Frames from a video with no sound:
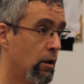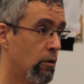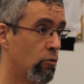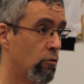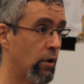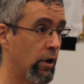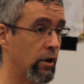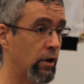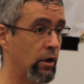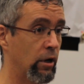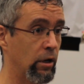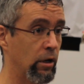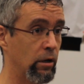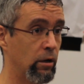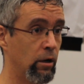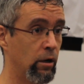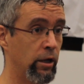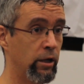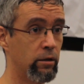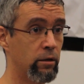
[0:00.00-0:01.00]
when
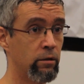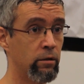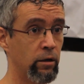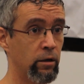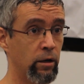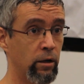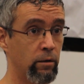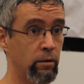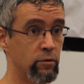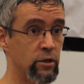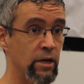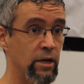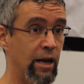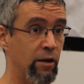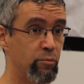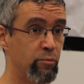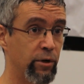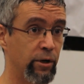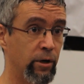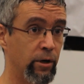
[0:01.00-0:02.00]
an elite
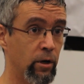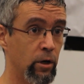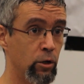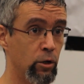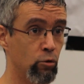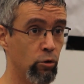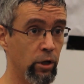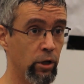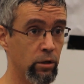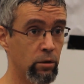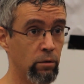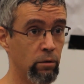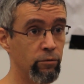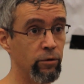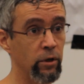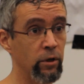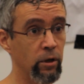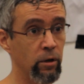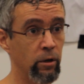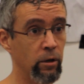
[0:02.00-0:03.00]
sniper unit
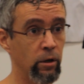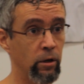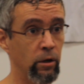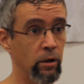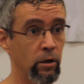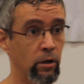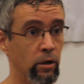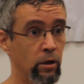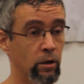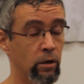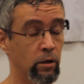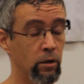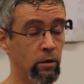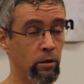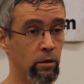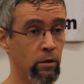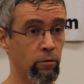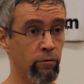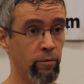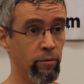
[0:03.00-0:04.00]
of
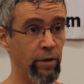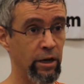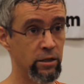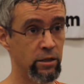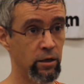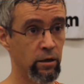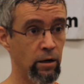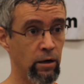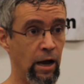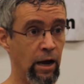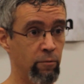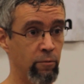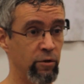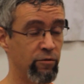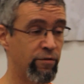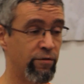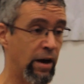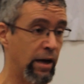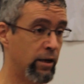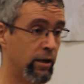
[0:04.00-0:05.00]
the Mexican
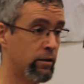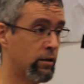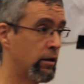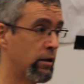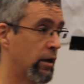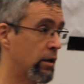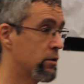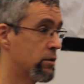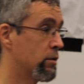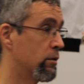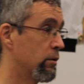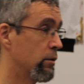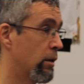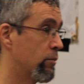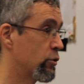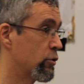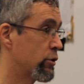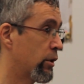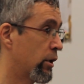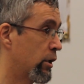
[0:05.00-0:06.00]
army fired against a
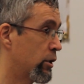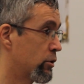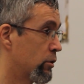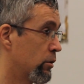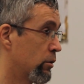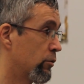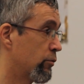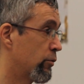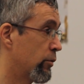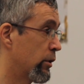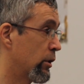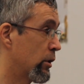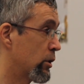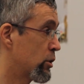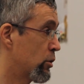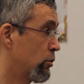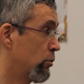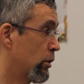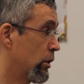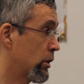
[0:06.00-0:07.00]
demonstration of
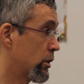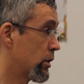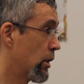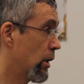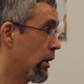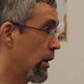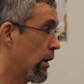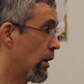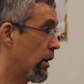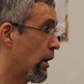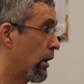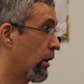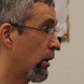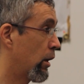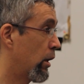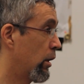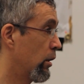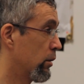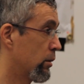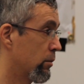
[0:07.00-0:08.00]
students and
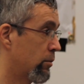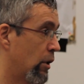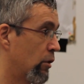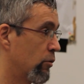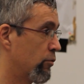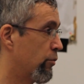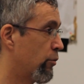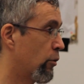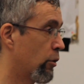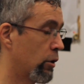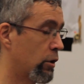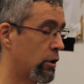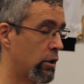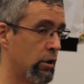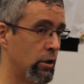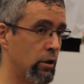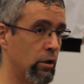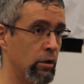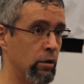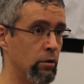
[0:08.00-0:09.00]
killed about
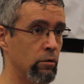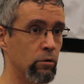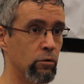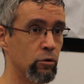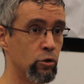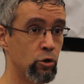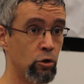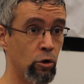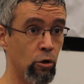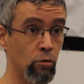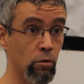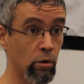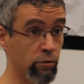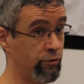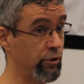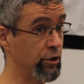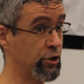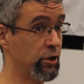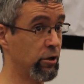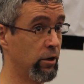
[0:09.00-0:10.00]
40 or so
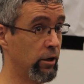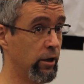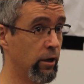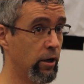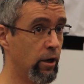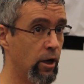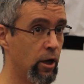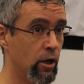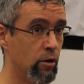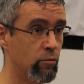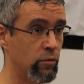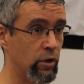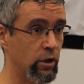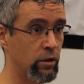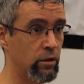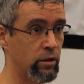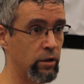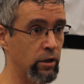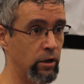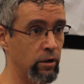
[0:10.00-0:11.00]
officially.
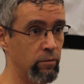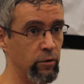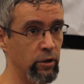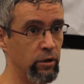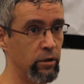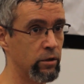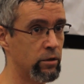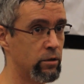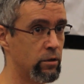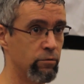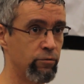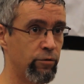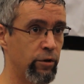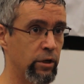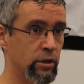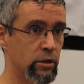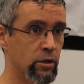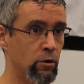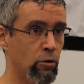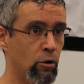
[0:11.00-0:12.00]
But I mean, these
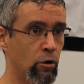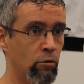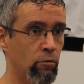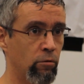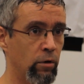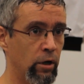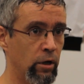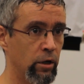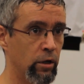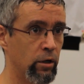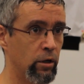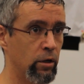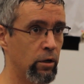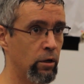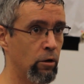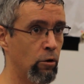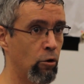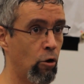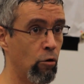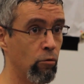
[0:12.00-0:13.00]
figures are not
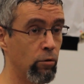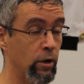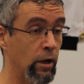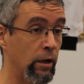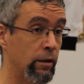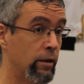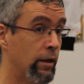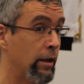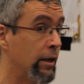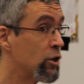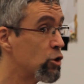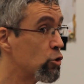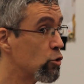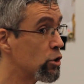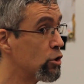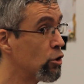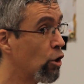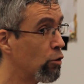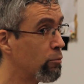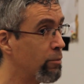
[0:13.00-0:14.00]
really known, and the
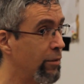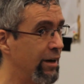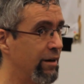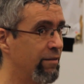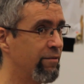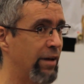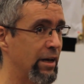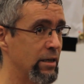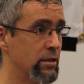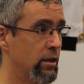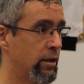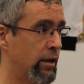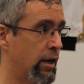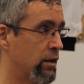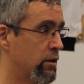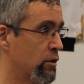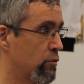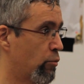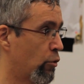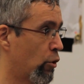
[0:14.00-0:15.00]
issue's not been
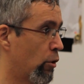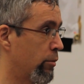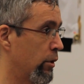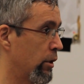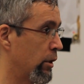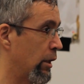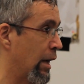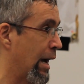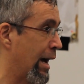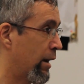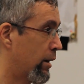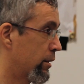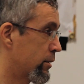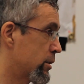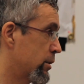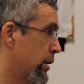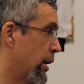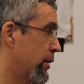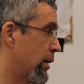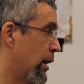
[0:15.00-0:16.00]
investigated properly. The
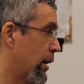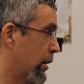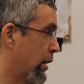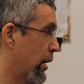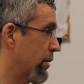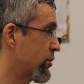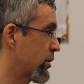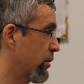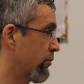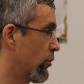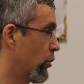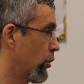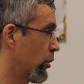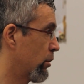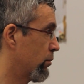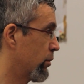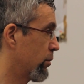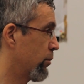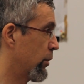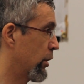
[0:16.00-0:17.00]
state archives have not
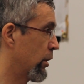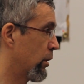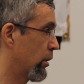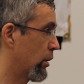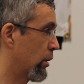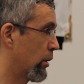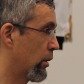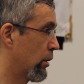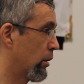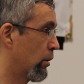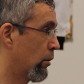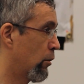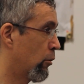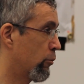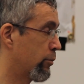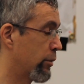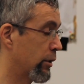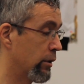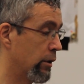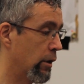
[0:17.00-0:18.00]
even been
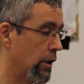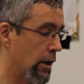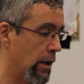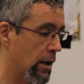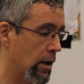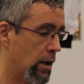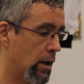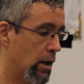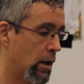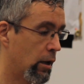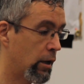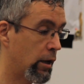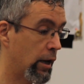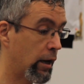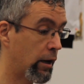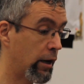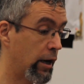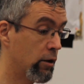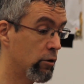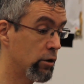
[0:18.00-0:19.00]
opened.
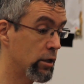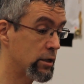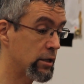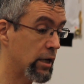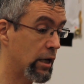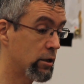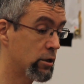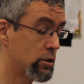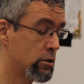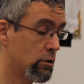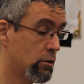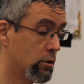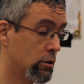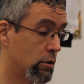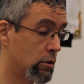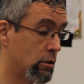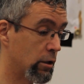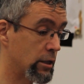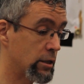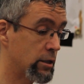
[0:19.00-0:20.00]
Guerrero is
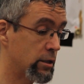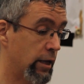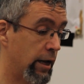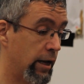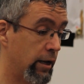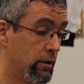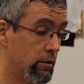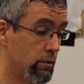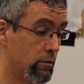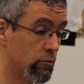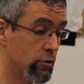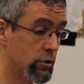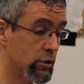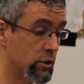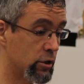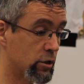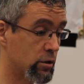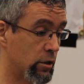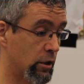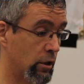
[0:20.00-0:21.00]
also a state which
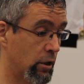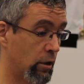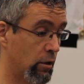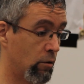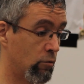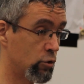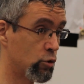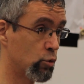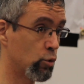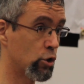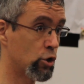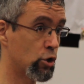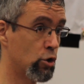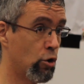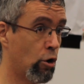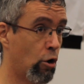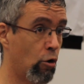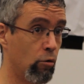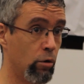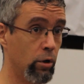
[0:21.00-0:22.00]
was
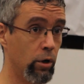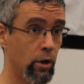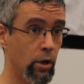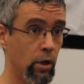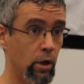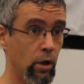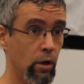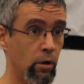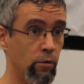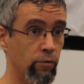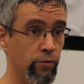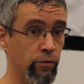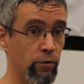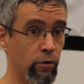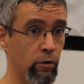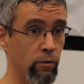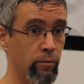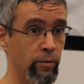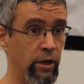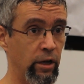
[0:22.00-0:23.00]
known
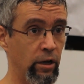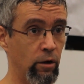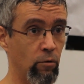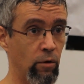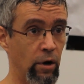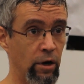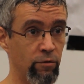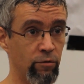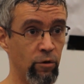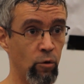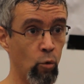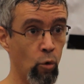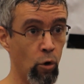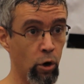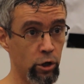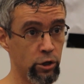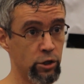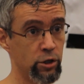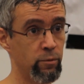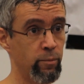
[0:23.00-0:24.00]
for being one of the
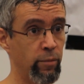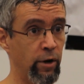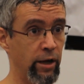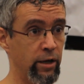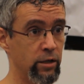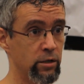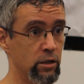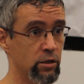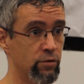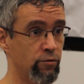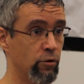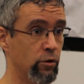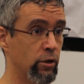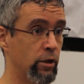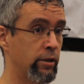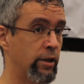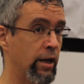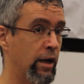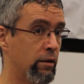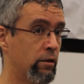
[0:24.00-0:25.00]
worst places for
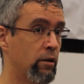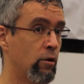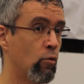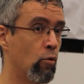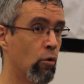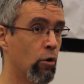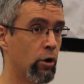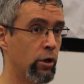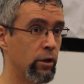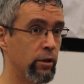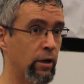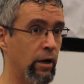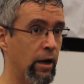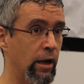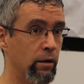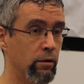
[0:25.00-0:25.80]
the dirty war in the